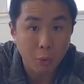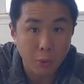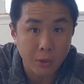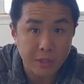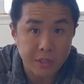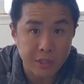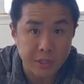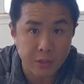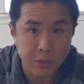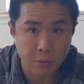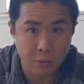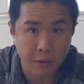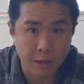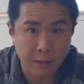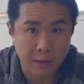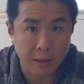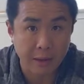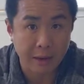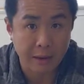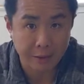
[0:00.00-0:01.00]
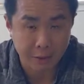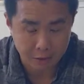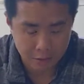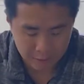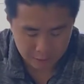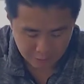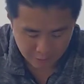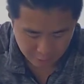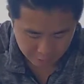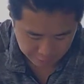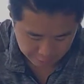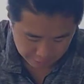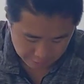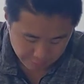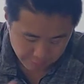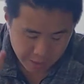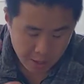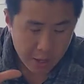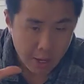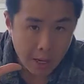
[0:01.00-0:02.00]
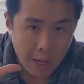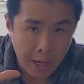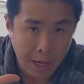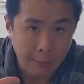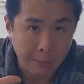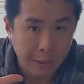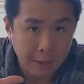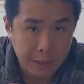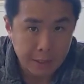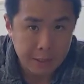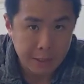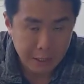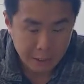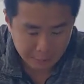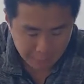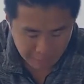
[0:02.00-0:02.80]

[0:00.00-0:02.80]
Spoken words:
pointing directly at yourself. I'm going to take